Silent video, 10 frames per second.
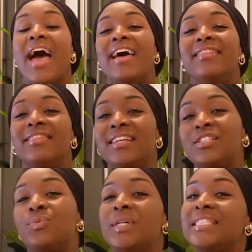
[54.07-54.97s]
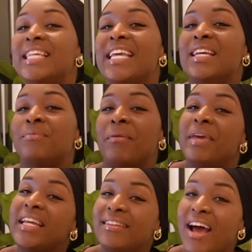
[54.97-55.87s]
And this was in my
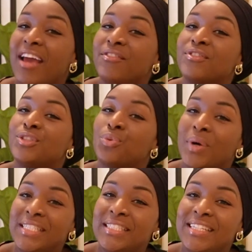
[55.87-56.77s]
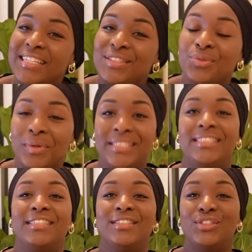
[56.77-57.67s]
Make 9 for
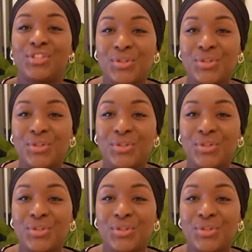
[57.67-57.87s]
2022.